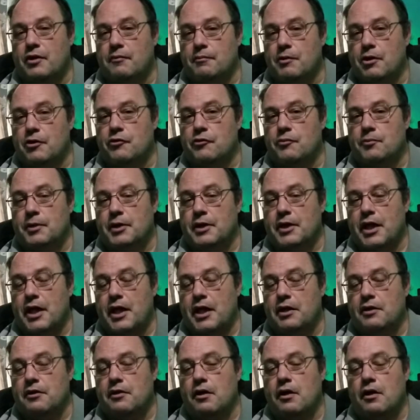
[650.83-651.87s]
possibly
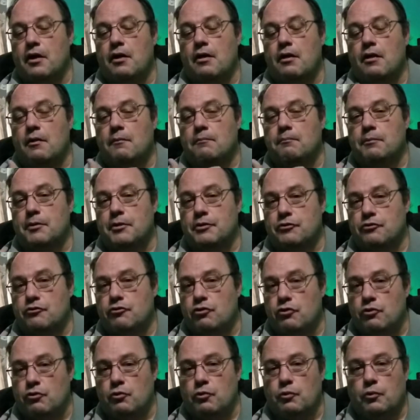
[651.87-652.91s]
can. But
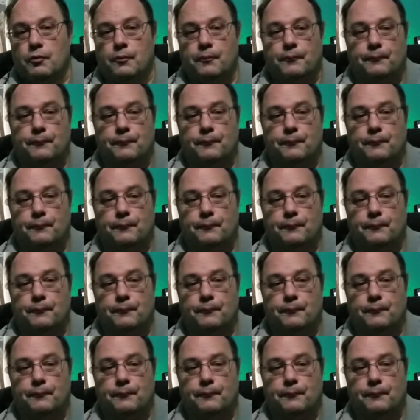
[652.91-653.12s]
two,